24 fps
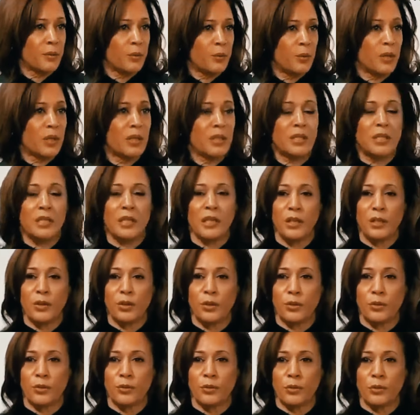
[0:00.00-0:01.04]
will
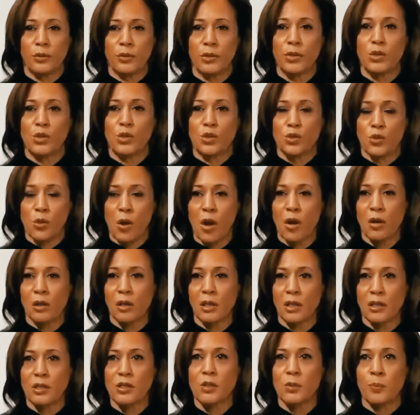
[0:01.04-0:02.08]
continue to
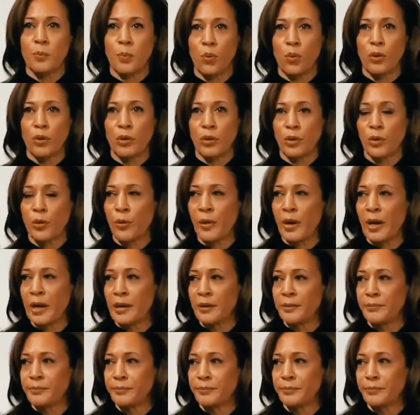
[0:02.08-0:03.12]
strongly support
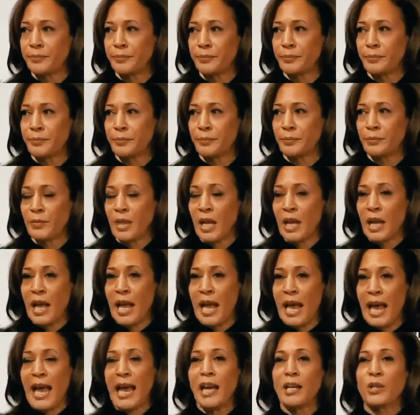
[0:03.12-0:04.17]
Ukraine,
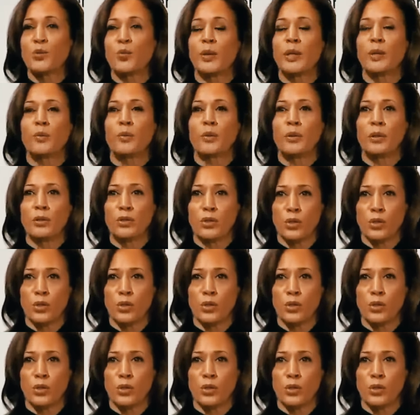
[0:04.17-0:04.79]
and we will